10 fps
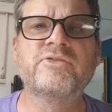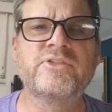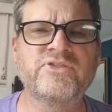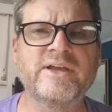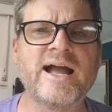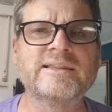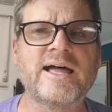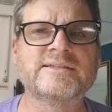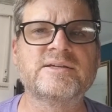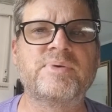The thing I
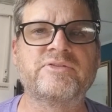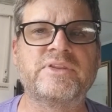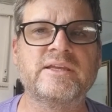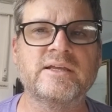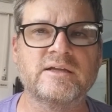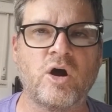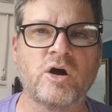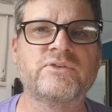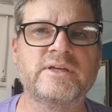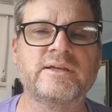liked about the
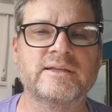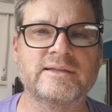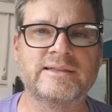RV